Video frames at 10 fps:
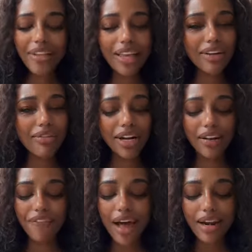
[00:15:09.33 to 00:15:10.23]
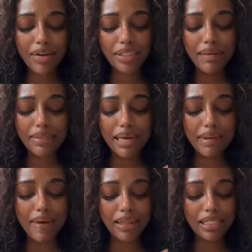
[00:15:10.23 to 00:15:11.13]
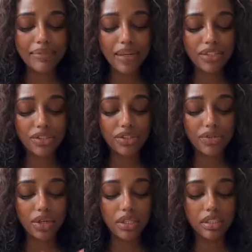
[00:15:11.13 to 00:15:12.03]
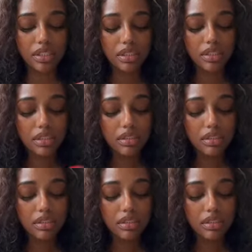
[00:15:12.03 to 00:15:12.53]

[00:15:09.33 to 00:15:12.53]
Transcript: feel like you're ready to find out something. Tell me about this Page of Swords.